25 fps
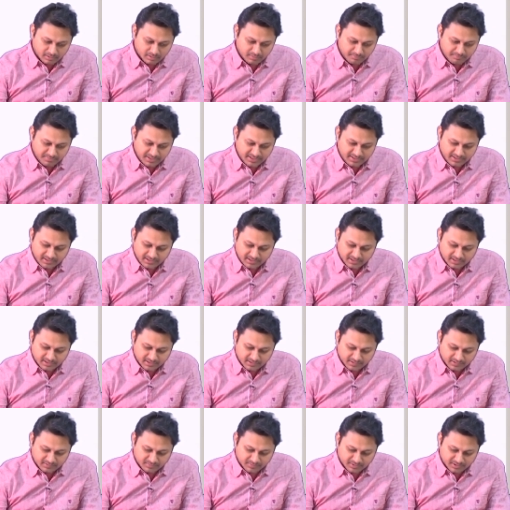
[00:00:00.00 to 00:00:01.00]
the
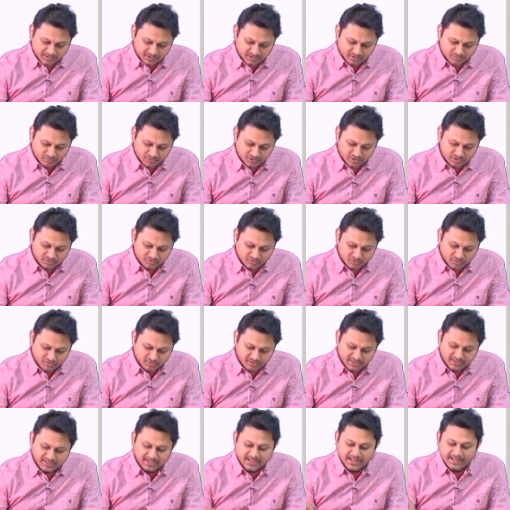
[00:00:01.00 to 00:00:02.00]
material dispersion which we
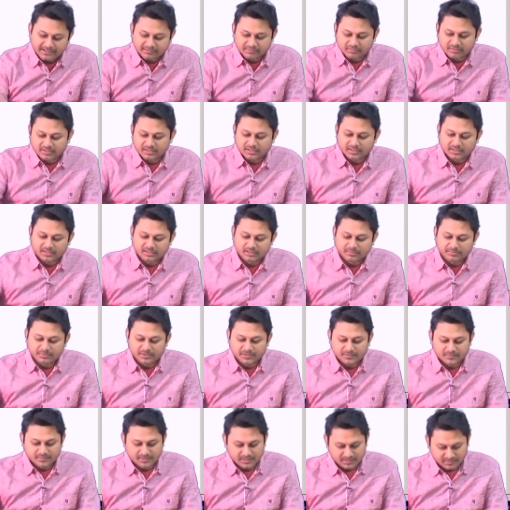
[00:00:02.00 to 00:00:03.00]
already calculated in the
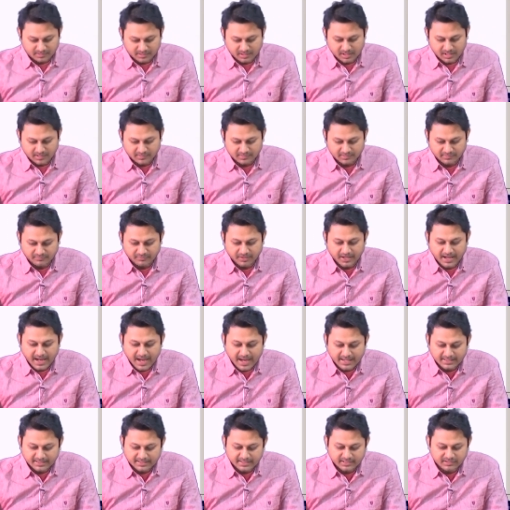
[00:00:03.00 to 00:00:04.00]
previous class. If I
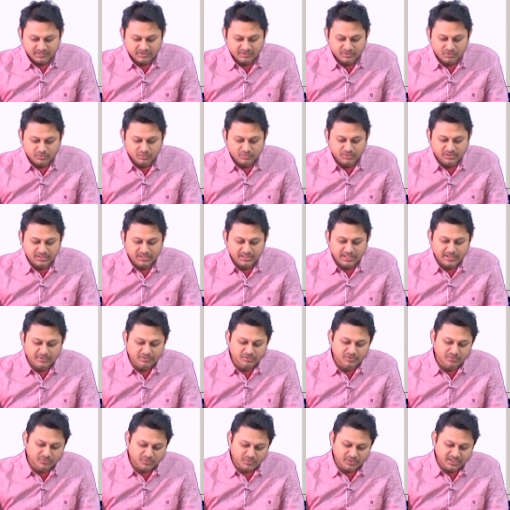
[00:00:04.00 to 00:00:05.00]
add these two then I
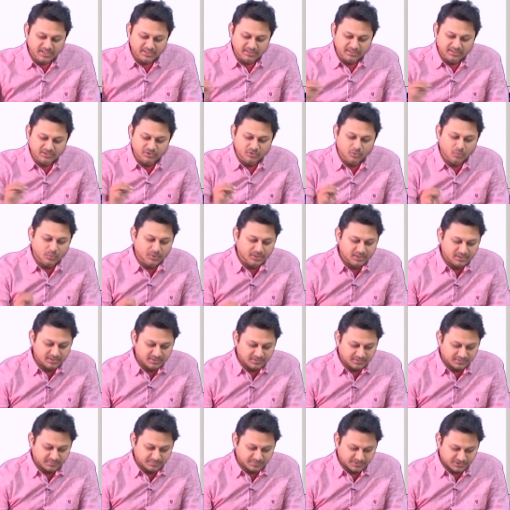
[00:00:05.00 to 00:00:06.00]
am going to get the total
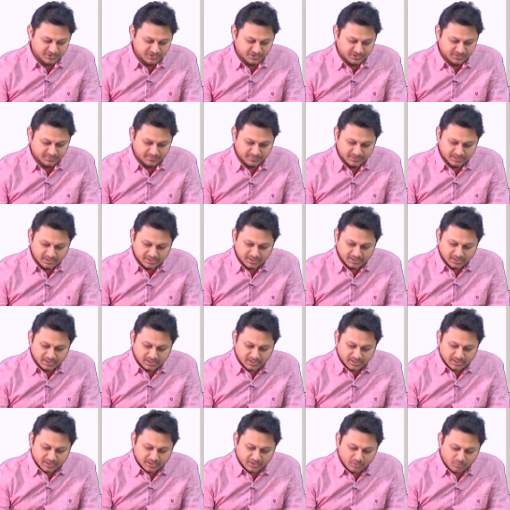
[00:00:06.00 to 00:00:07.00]
dispersion.
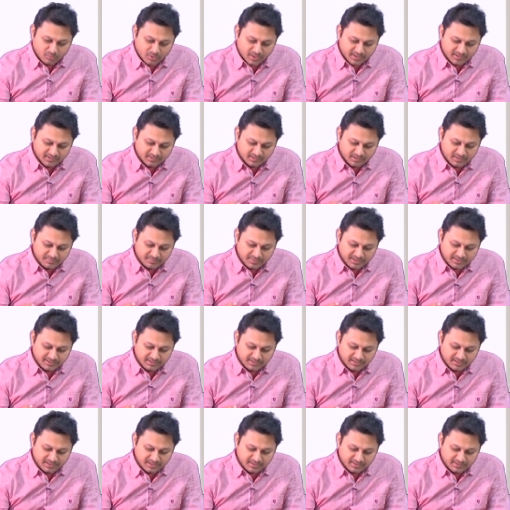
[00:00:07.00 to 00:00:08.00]
Now, what is the
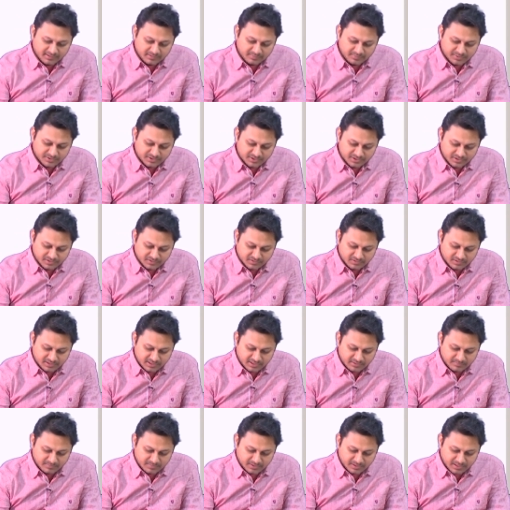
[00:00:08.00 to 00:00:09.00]
material dispersion? So,
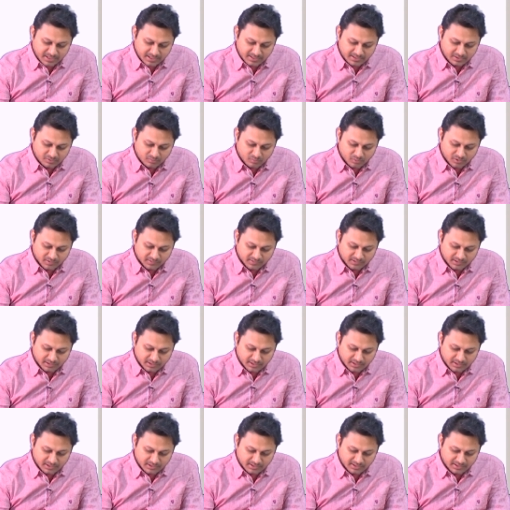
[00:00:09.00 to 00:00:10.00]
let me write it once
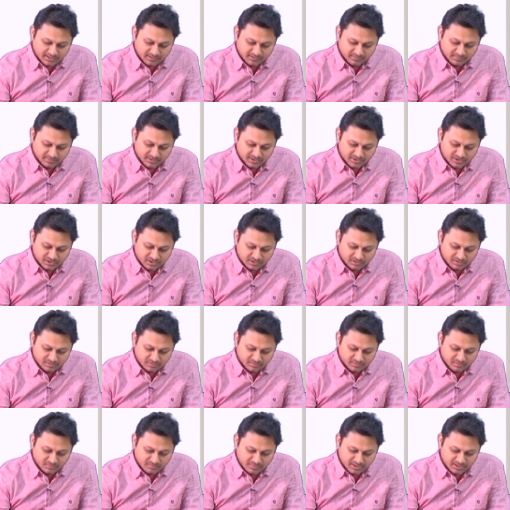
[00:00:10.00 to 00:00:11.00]
again the
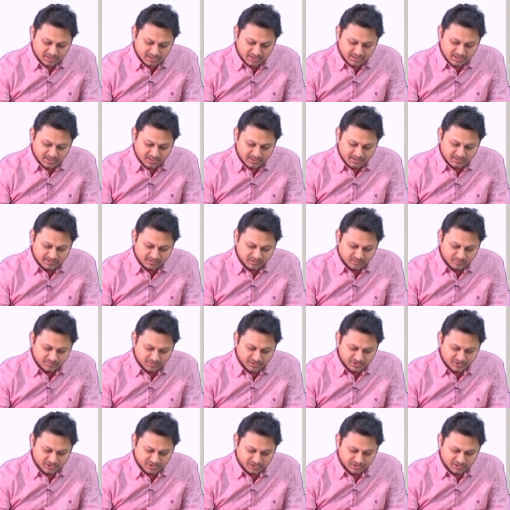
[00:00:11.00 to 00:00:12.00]
expression. So, material
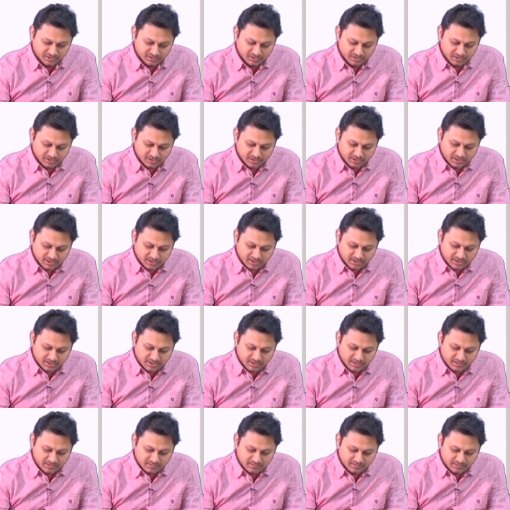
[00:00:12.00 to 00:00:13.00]
dispersion
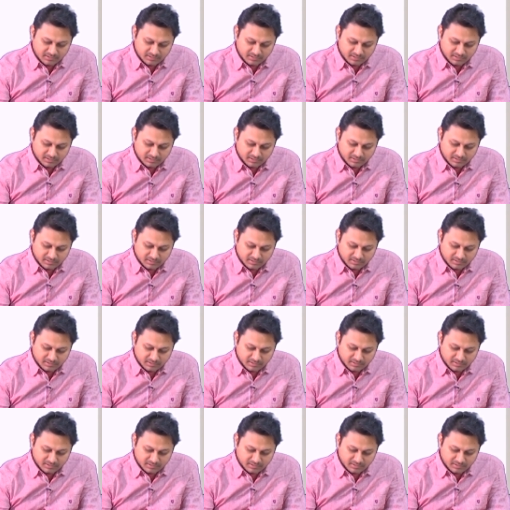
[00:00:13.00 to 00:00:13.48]
is